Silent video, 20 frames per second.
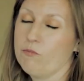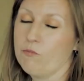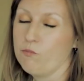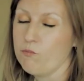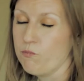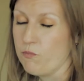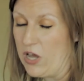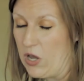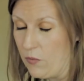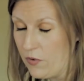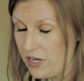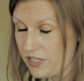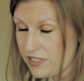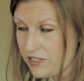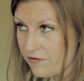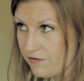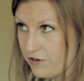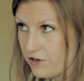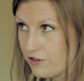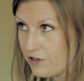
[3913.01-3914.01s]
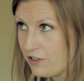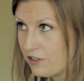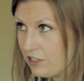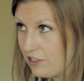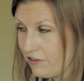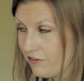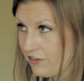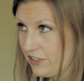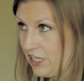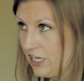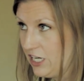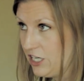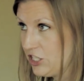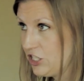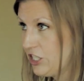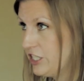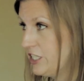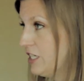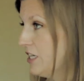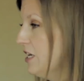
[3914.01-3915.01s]
may want some further
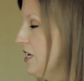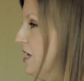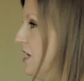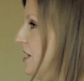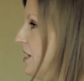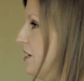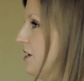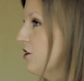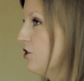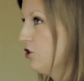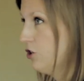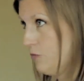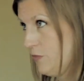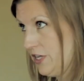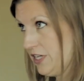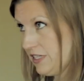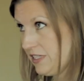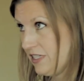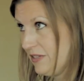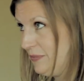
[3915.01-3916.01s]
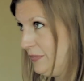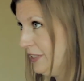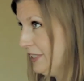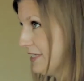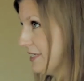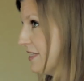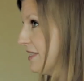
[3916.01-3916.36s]
clarification. It could be as simple as